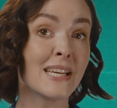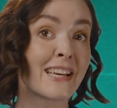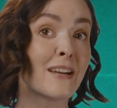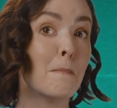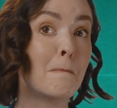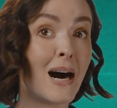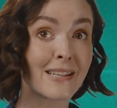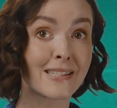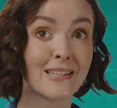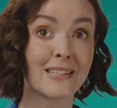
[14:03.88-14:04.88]
get a
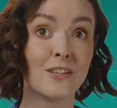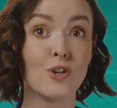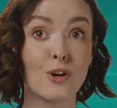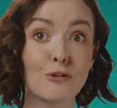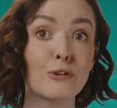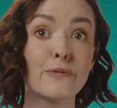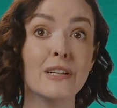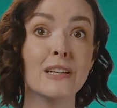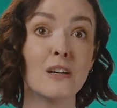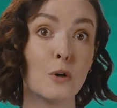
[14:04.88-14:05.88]
master's in
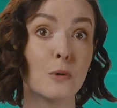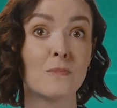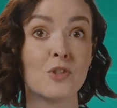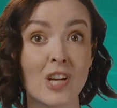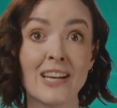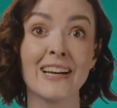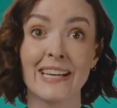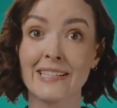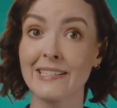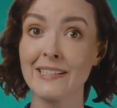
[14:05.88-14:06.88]
geography or G I
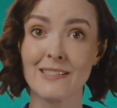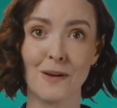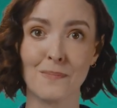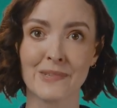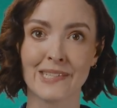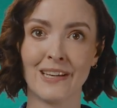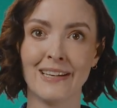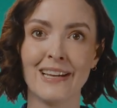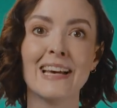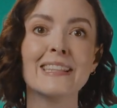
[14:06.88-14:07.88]
S systems.
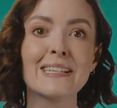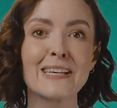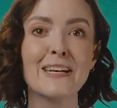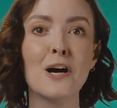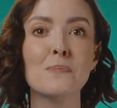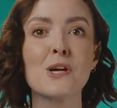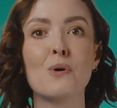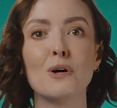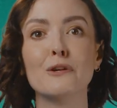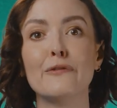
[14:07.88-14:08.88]
This can help you
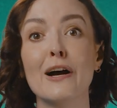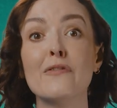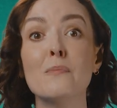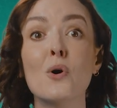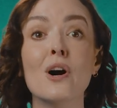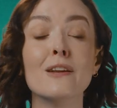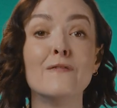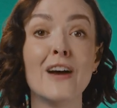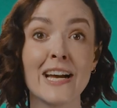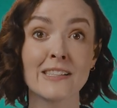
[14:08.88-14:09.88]
qualify for more
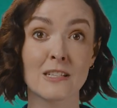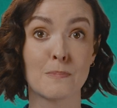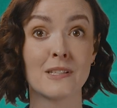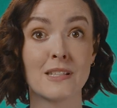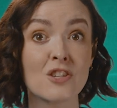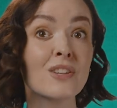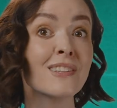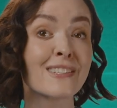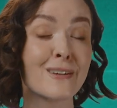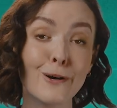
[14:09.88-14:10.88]
advanced
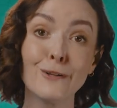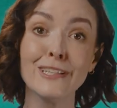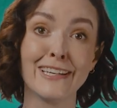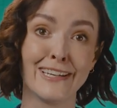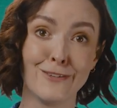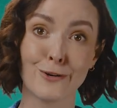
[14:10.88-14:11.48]
positions earlier in your